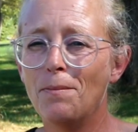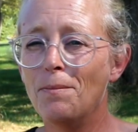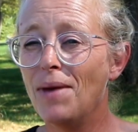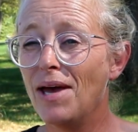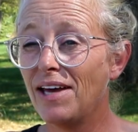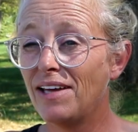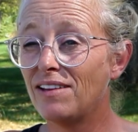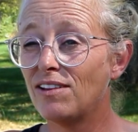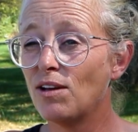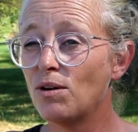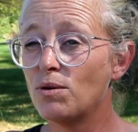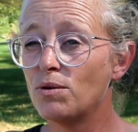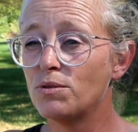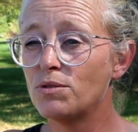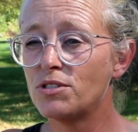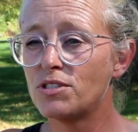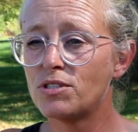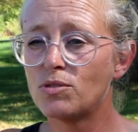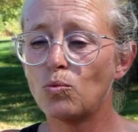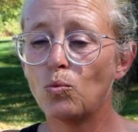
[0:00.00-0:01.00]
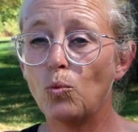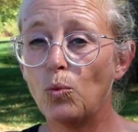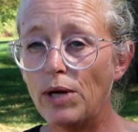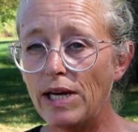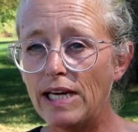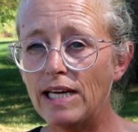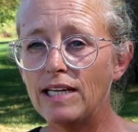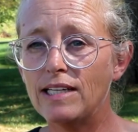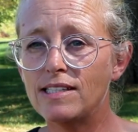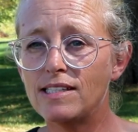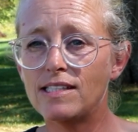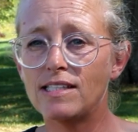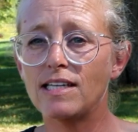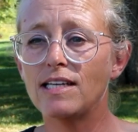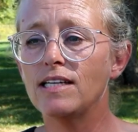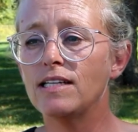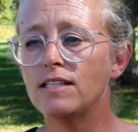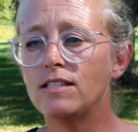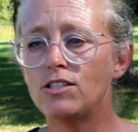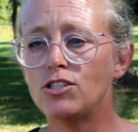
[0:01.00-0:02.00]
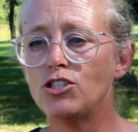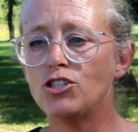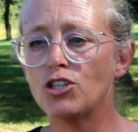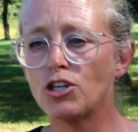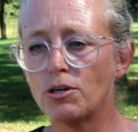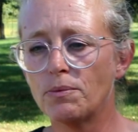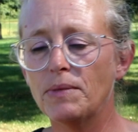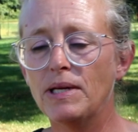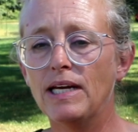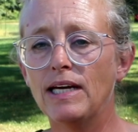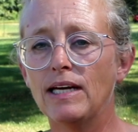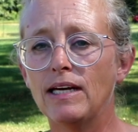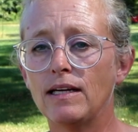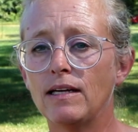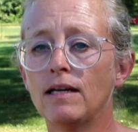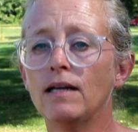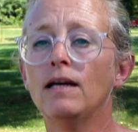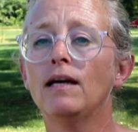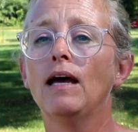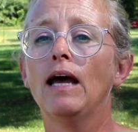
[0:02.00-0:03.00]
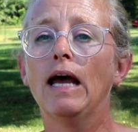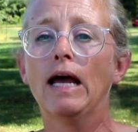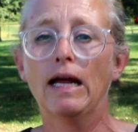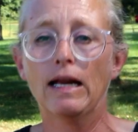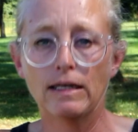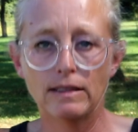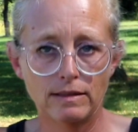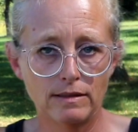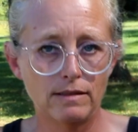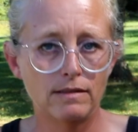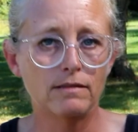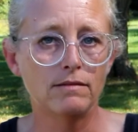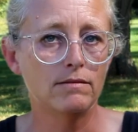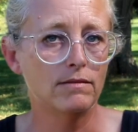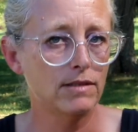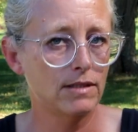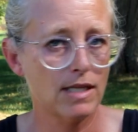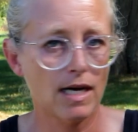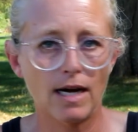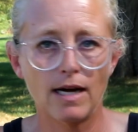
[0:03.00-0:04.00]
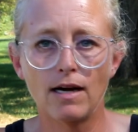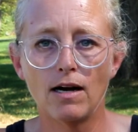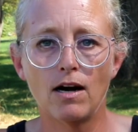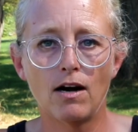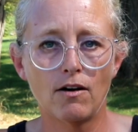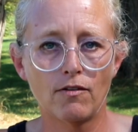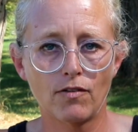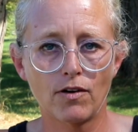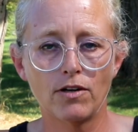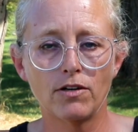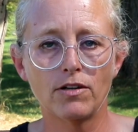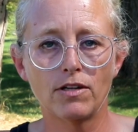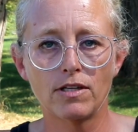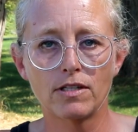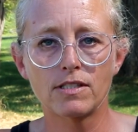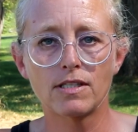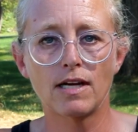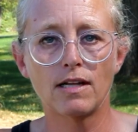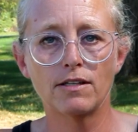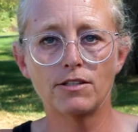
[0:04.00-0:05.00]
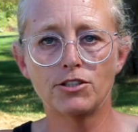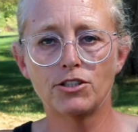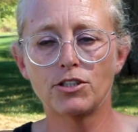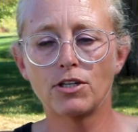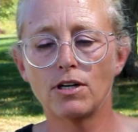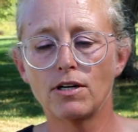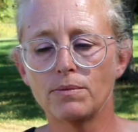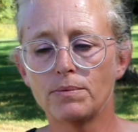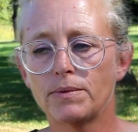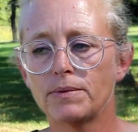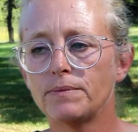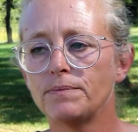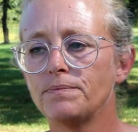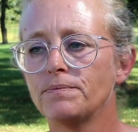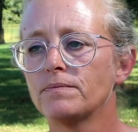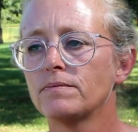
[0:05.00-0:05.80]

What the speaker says: make those weed seeds germinate and die off under the silage tarp.